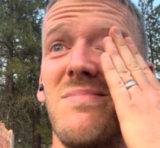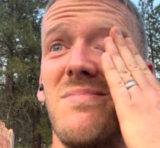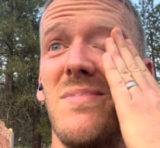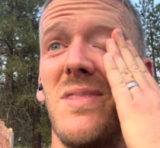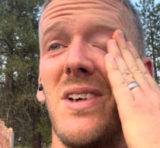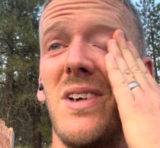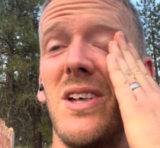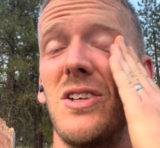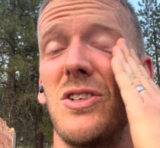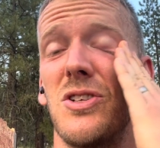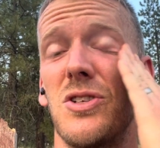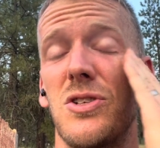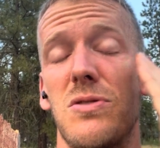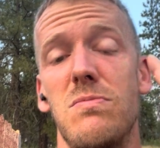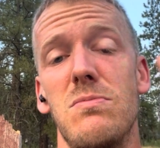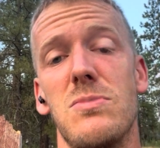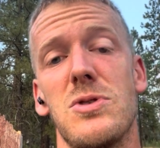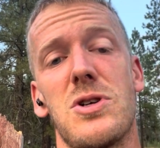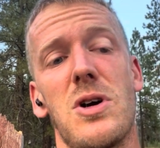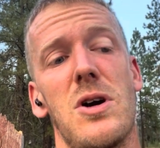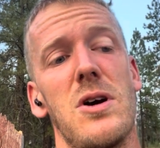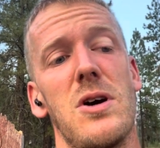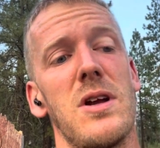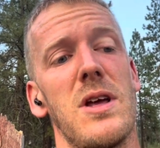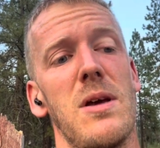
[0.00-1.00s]
is
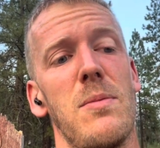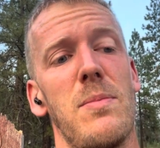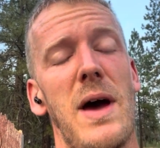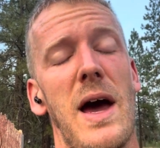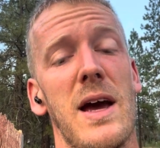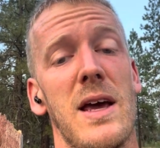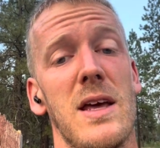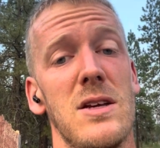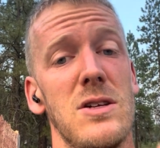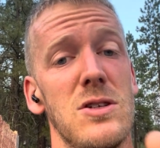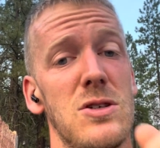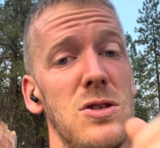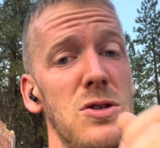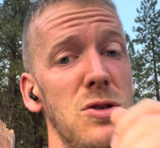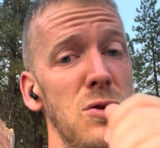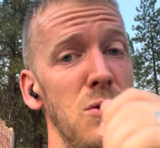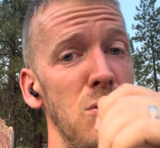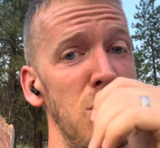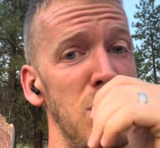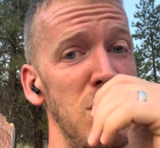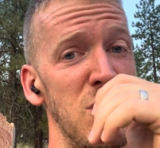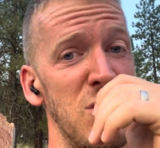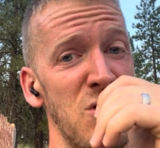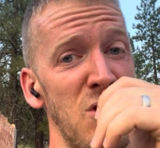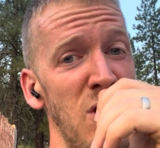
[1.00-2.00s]
starting to get back into
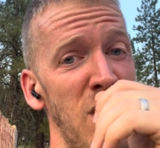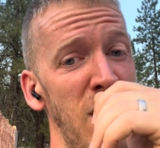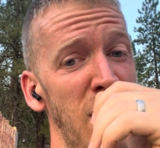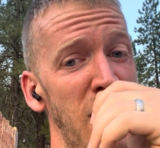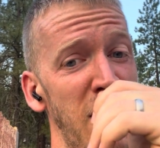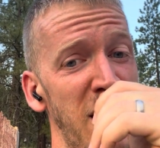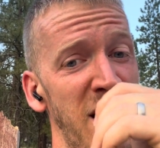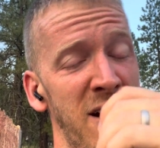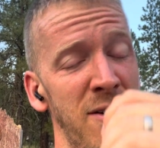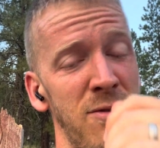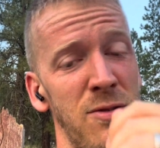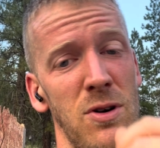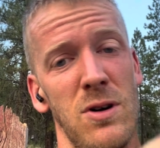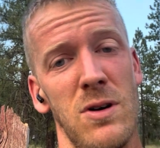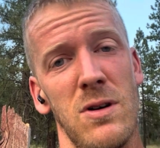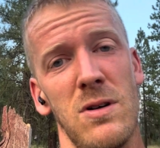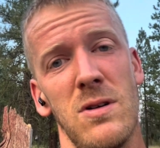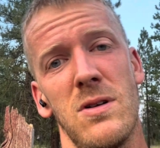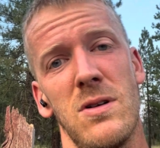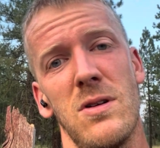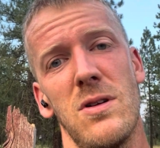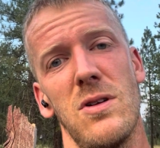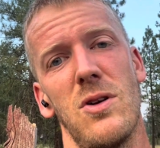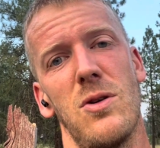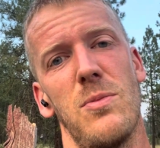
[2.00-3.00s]
his training after
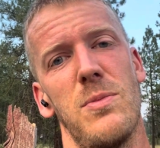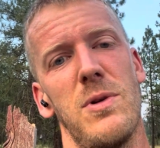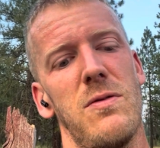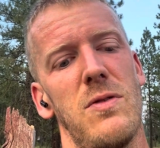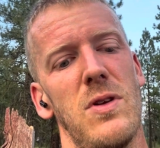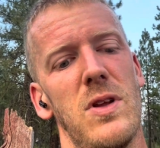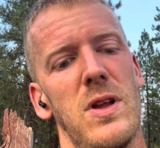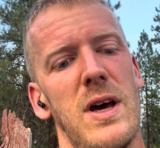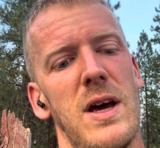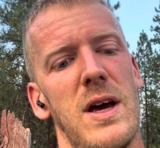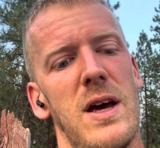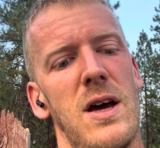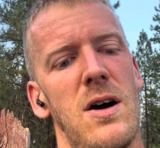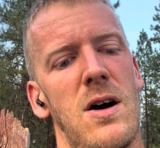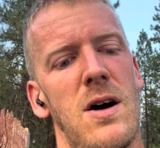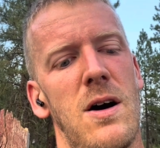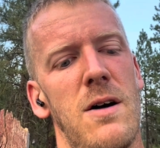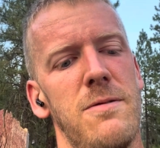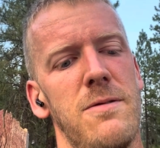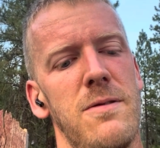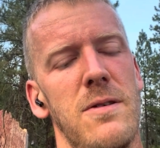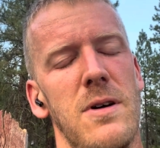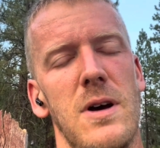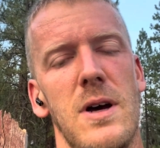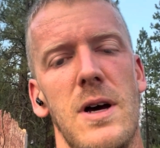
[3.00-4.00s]
a little bit of a
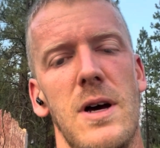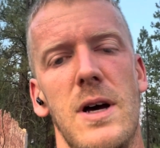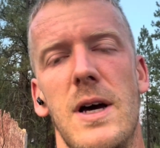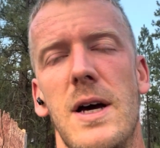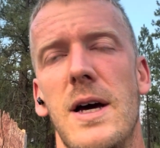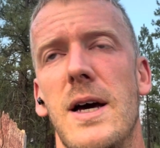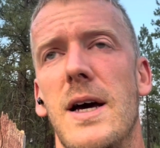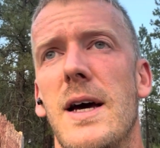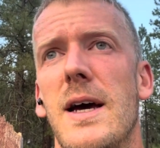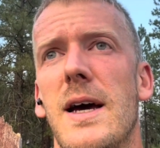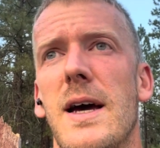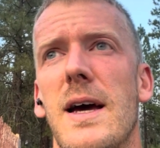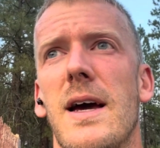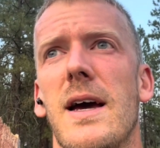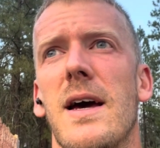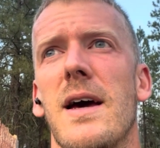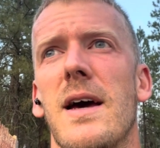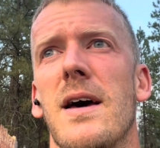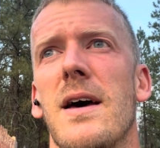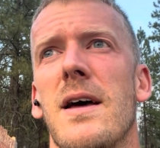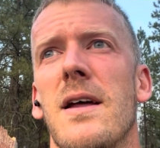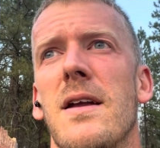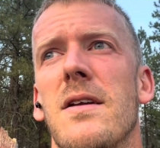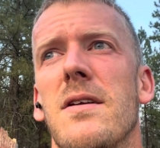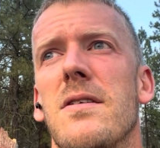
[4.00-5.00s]
layoff.
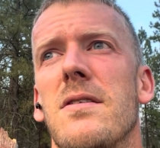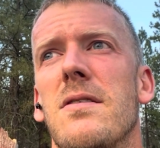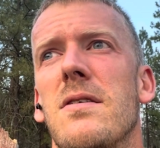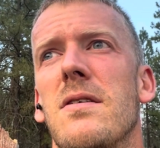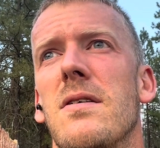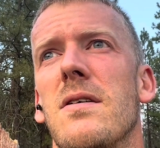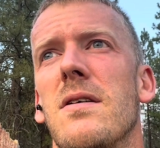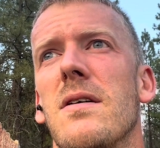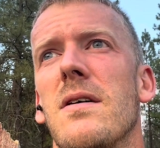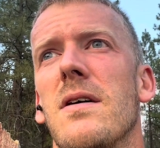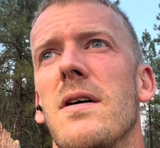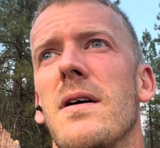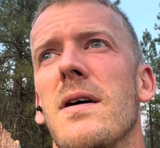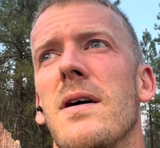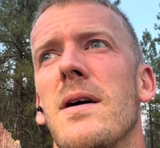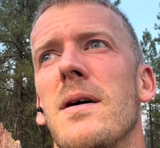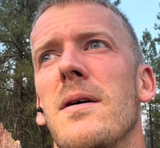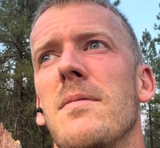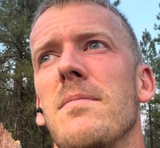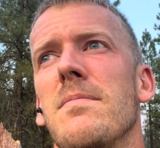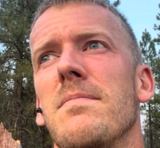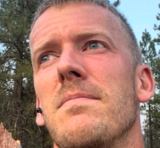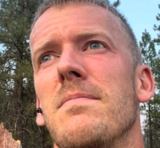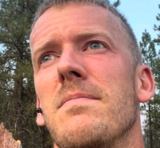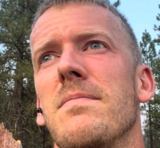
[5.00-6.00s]
And
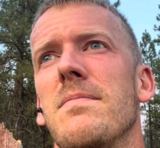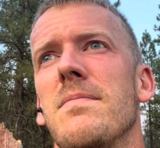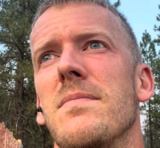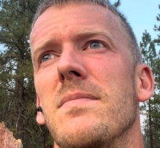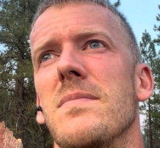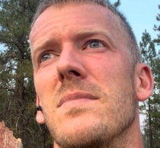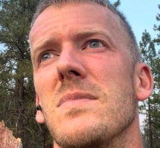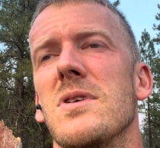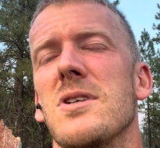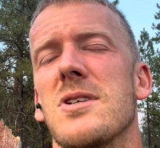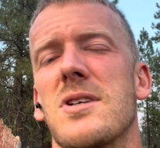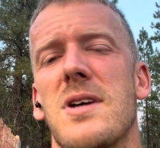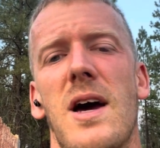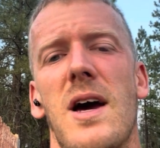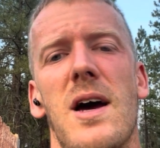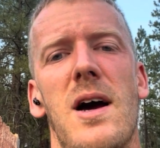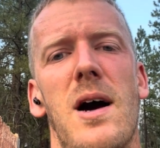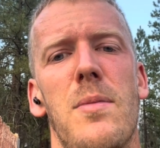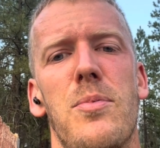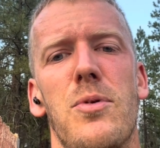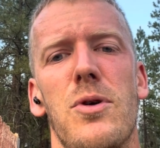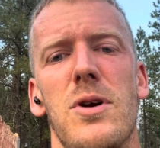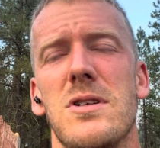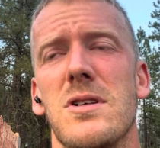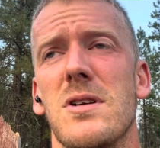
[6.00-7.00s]
um, this guy
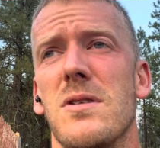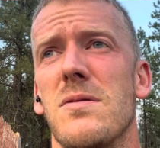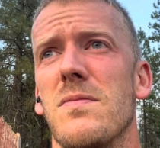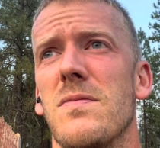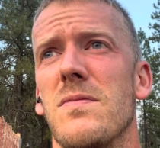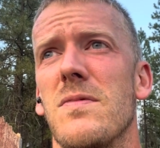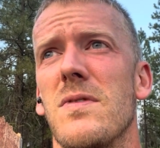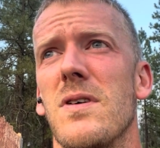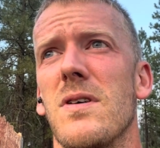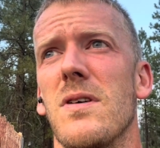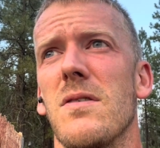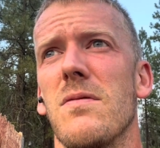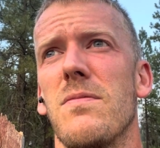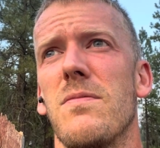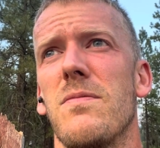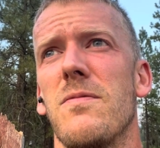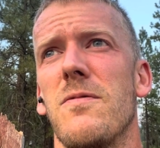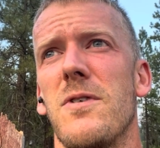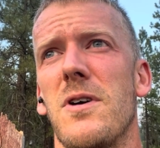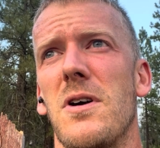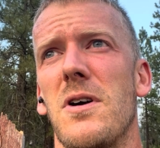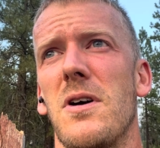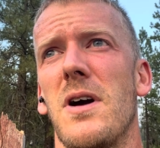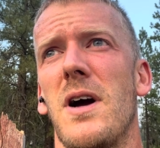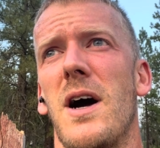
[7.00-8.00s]
operates at a, a,
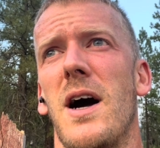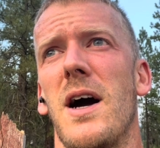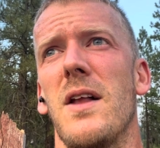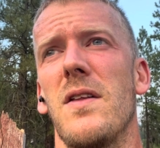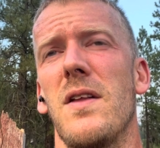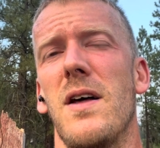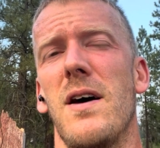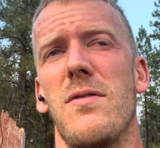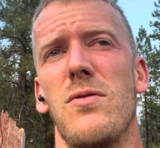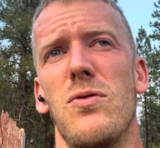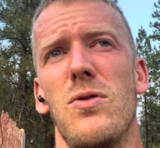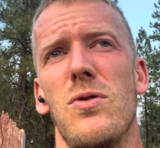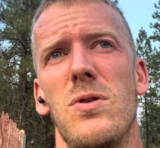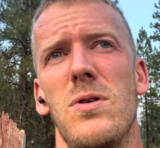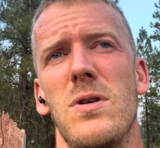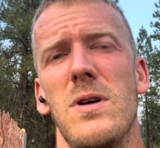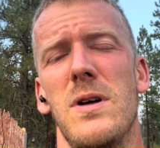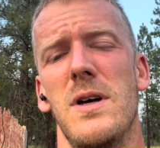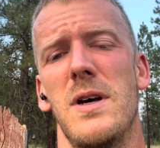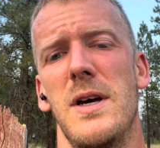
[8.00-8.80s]
very high level.